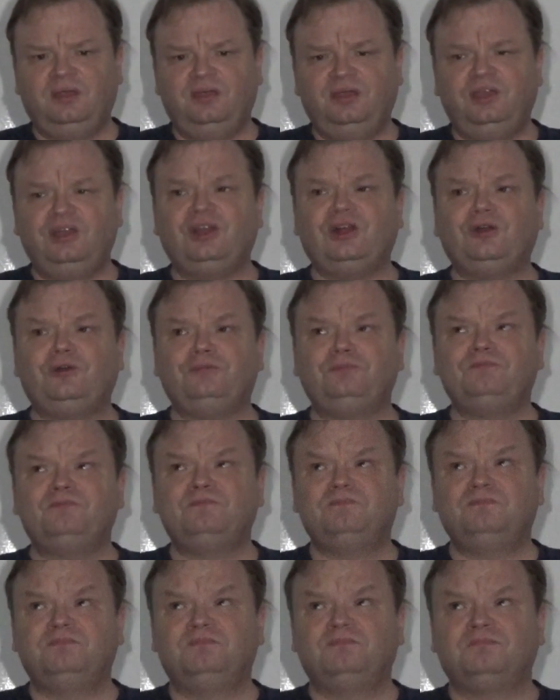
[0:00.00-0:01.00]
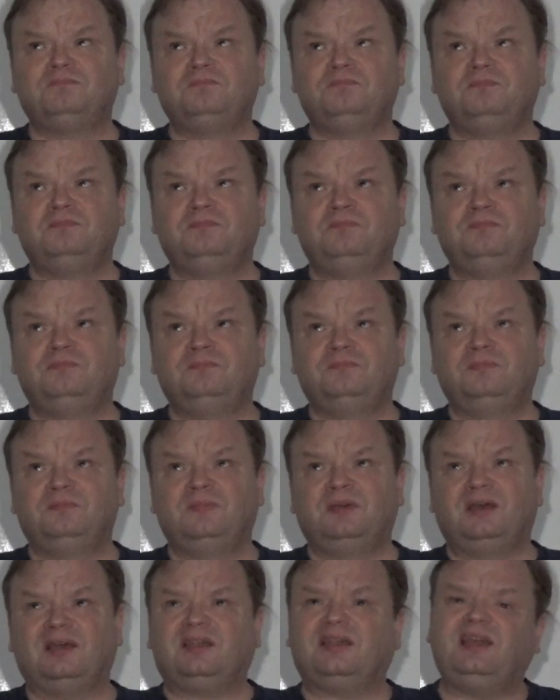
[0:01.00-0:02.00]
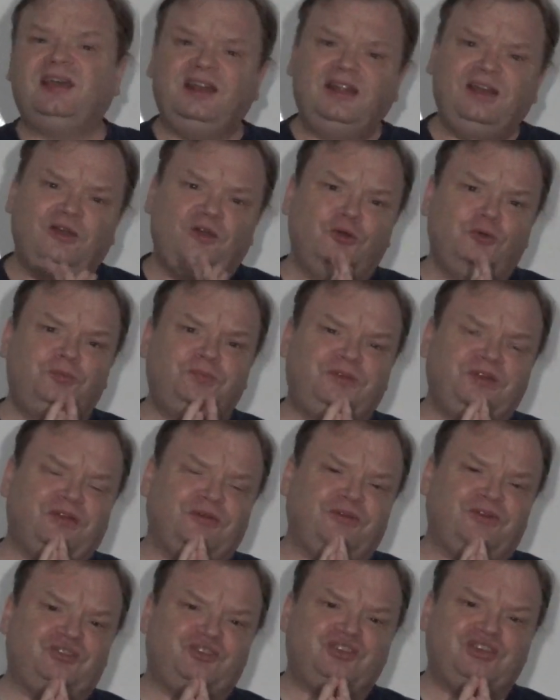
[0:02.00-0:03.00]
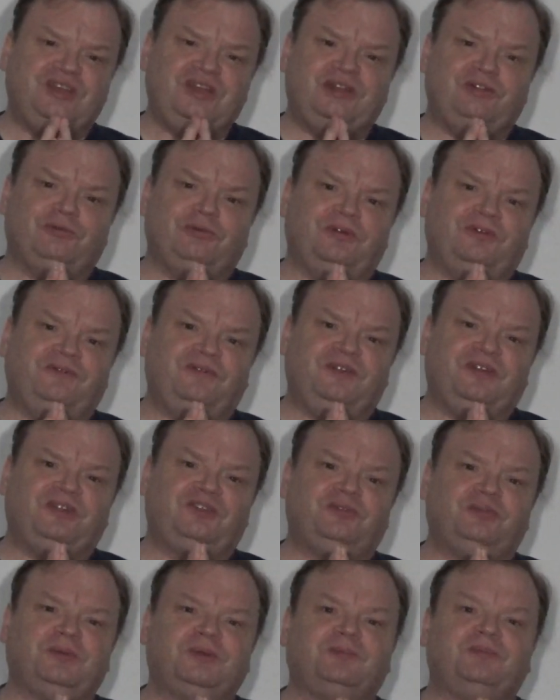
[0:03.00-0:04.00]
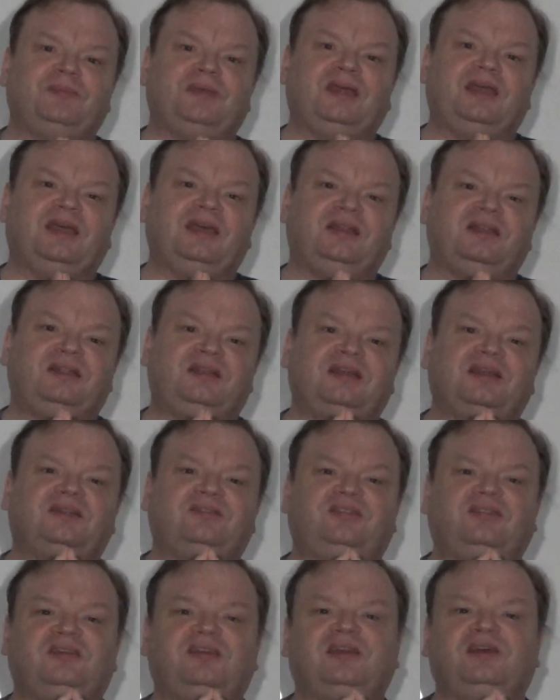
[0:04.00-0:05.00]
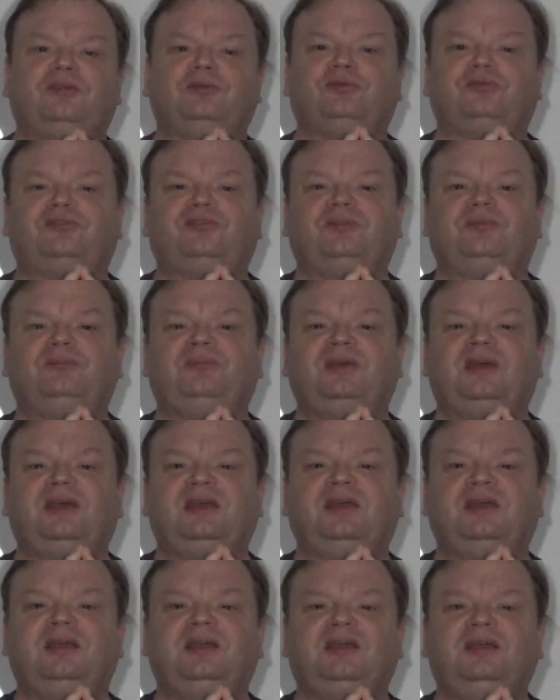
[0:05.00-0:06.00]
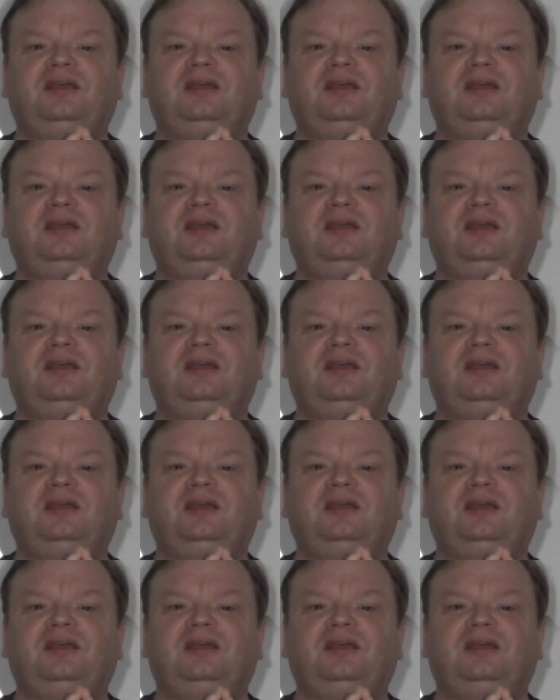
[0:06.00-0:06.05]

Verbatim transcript: You know, I kind of hope Derek Jeter and Vince McMahon get together someday